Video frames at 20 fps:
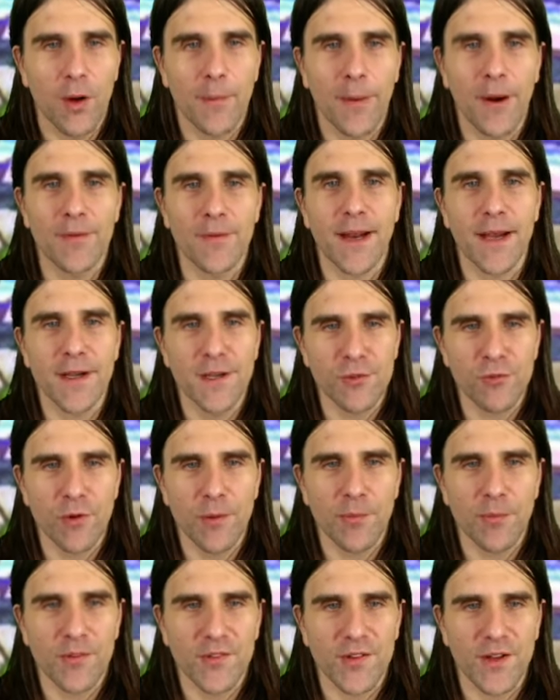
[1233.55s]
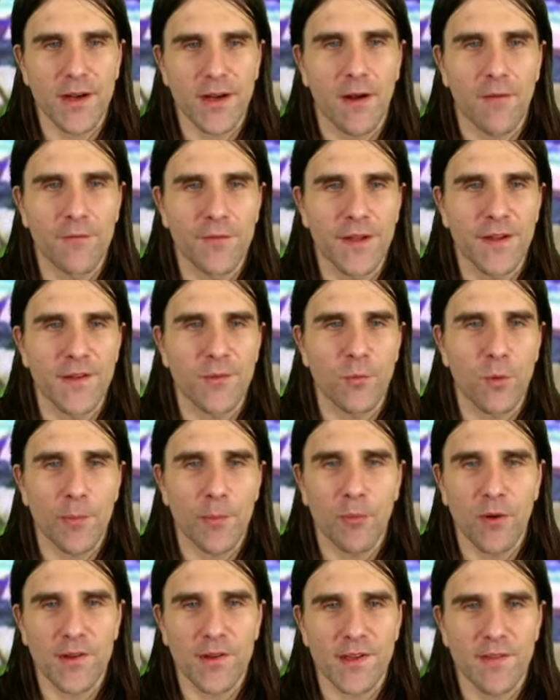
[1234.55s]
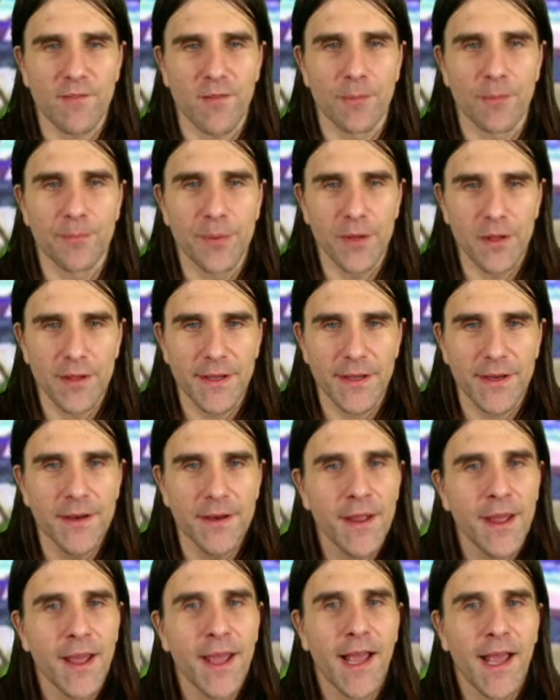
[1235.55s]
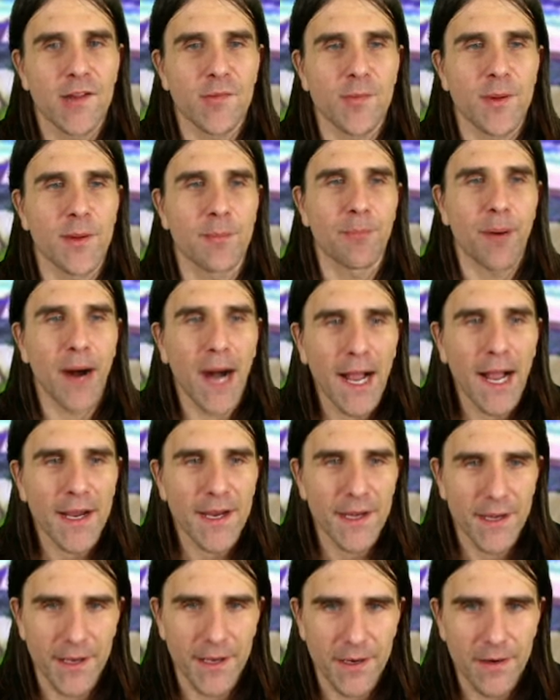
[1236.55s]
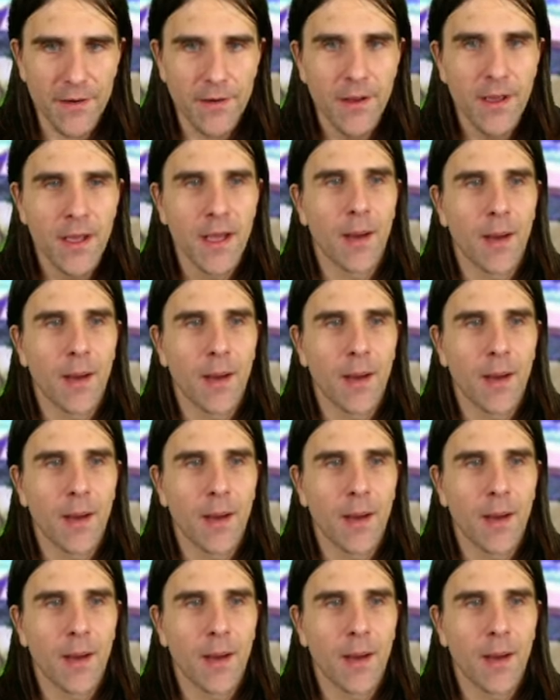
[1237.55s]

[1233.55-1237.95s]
about 93% of the 1.7 billion has been pocketed